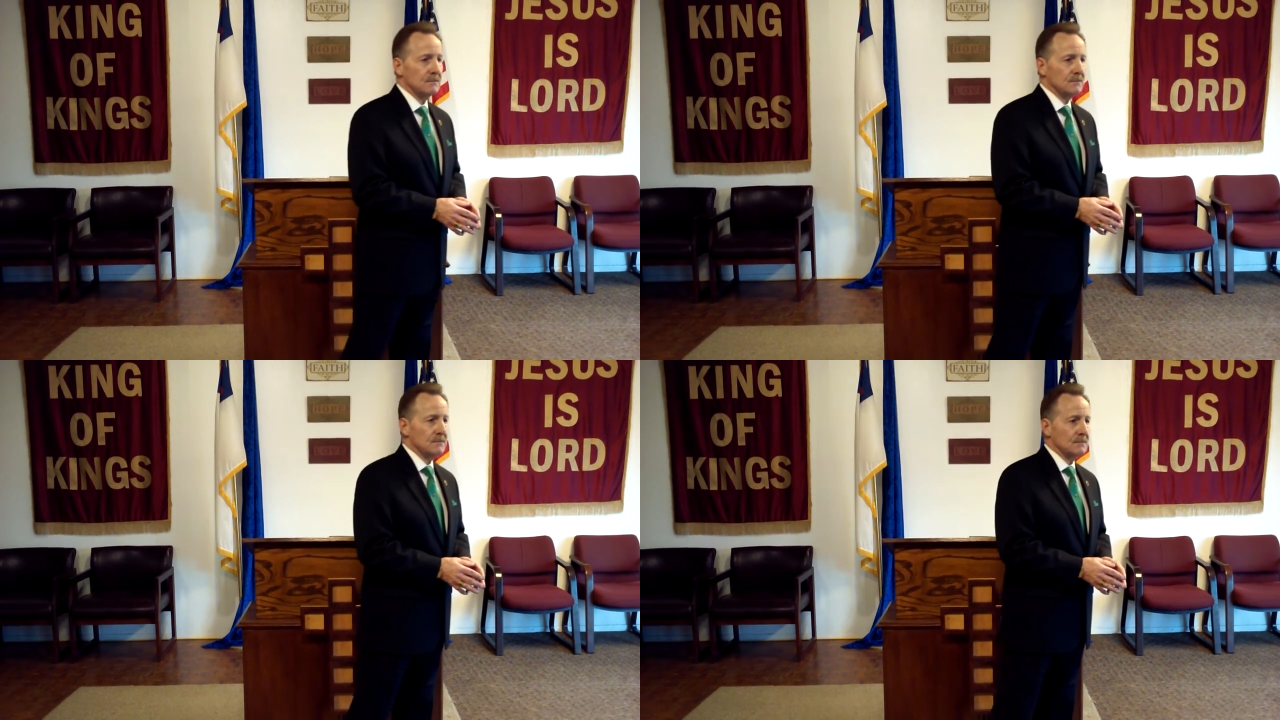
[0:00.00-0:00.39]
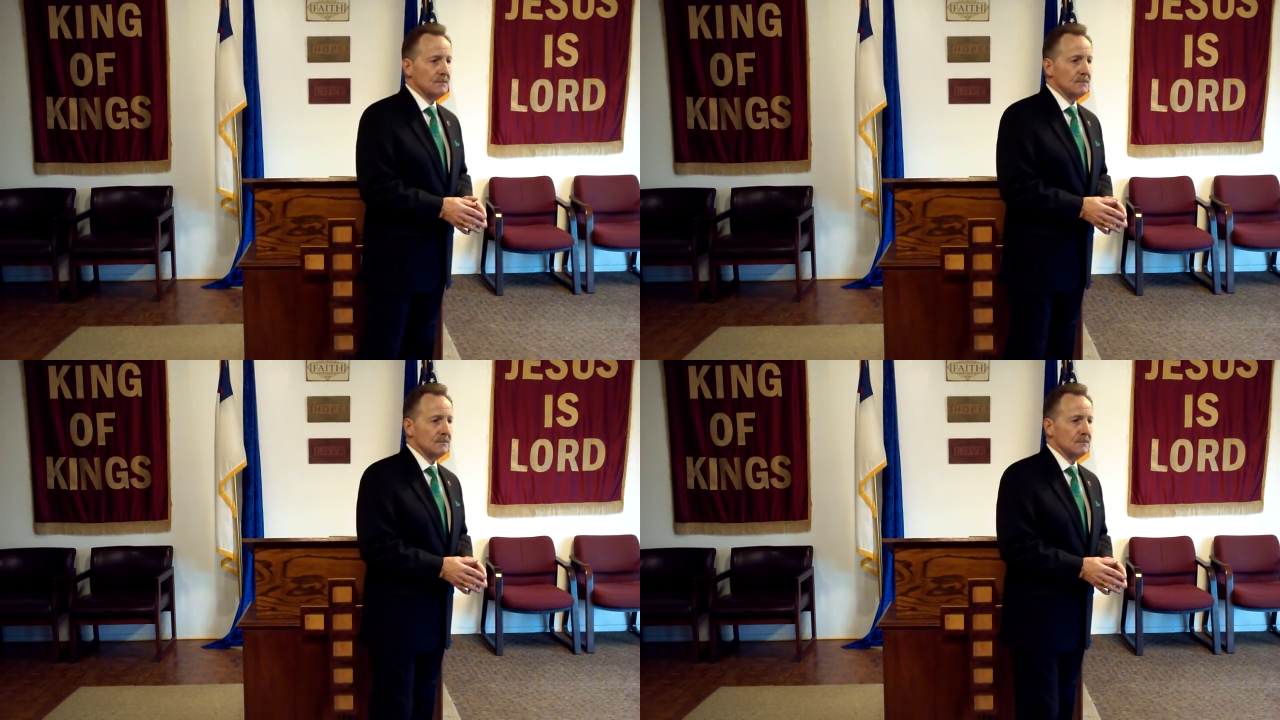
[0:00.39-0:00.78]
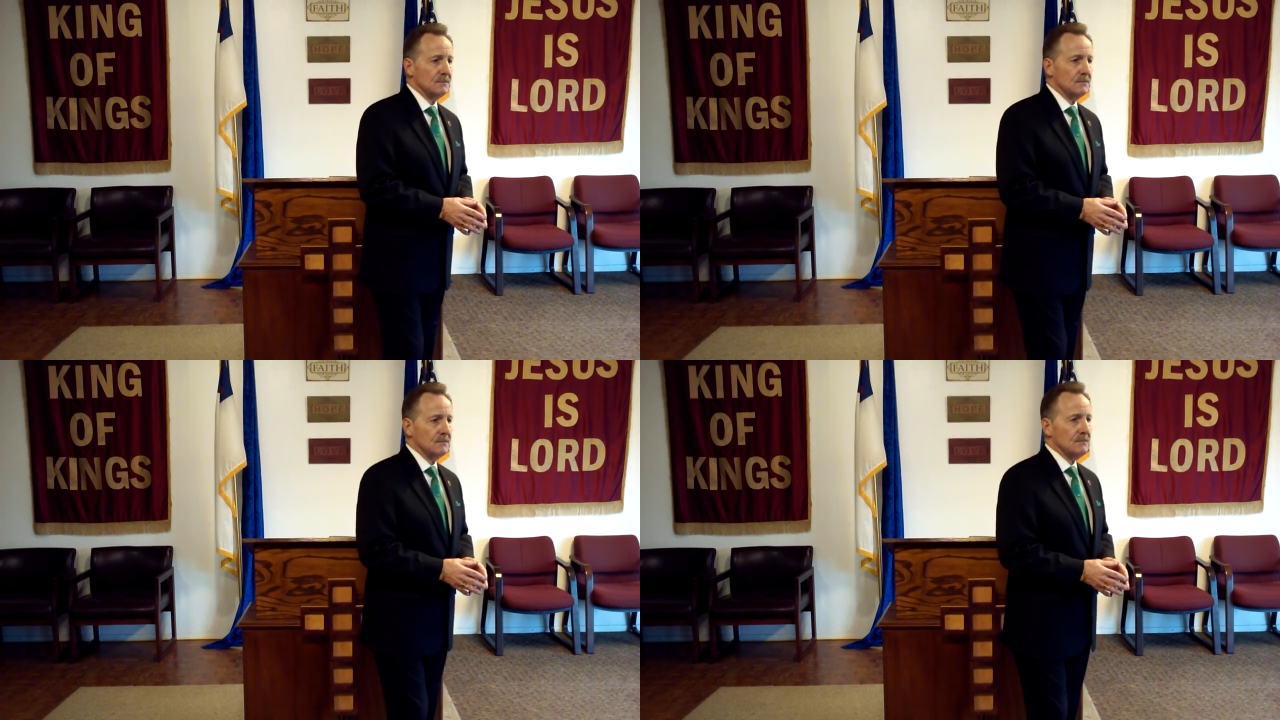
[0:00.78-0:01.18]

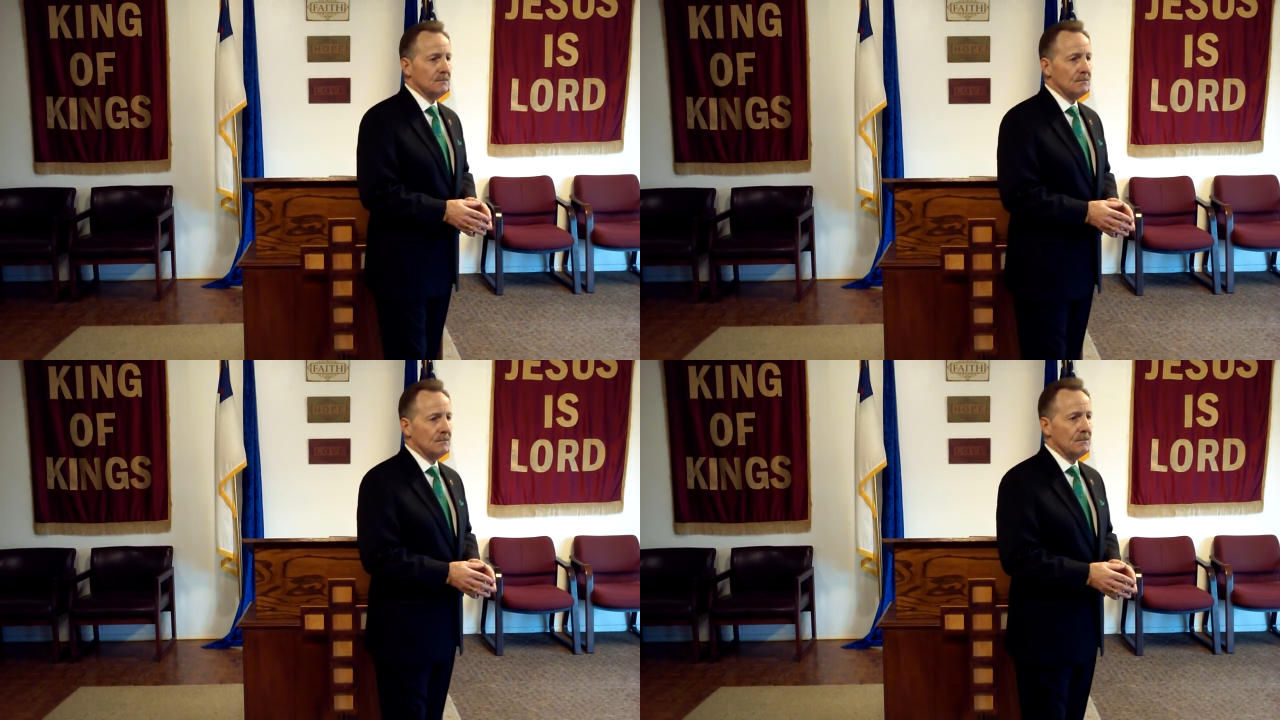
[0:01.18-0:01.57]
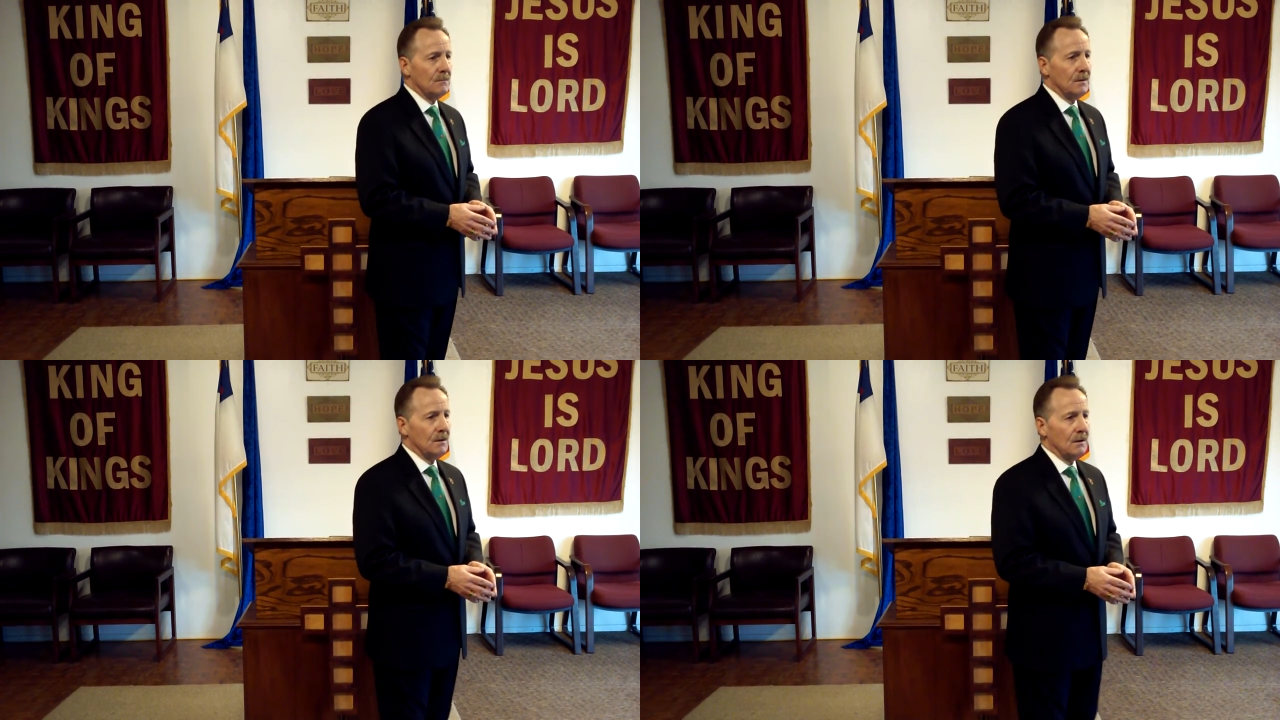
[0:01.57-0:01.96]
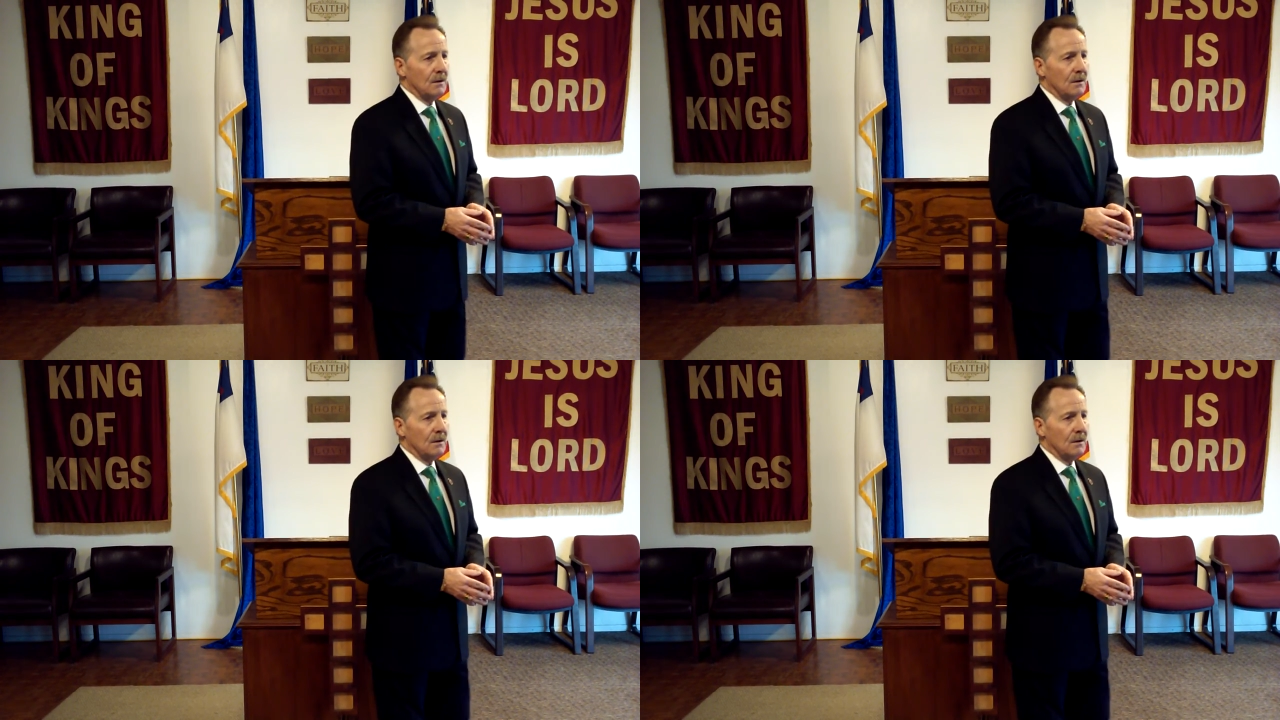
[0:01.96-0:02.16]
Nobody speaks.